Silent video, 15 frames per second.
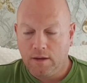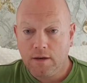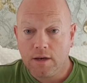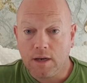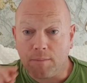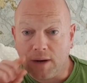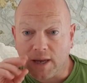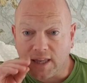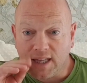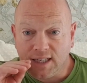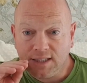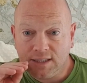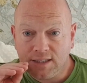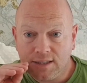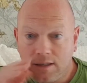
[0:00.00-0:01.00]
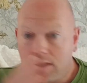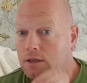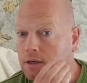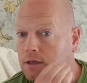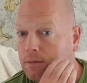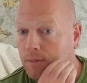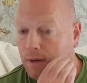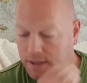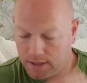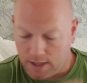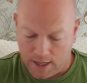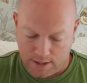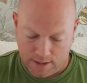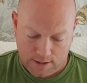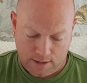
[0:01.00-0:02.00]
nibbling this, nibbling
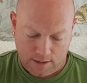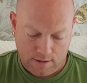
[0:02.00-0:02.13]
that.